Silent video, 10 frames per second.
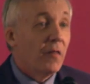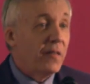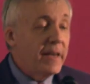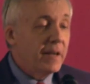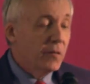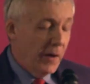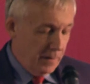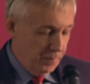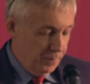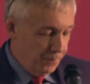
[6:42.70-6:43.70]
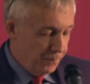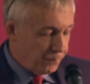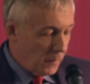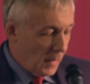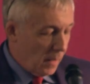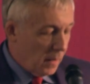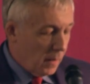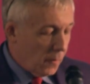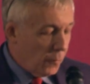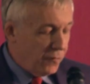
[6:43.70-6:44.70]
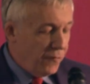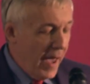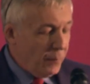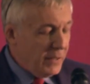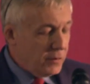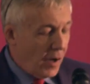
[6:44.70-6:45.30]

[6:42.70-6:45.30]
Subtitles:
Think of it. With family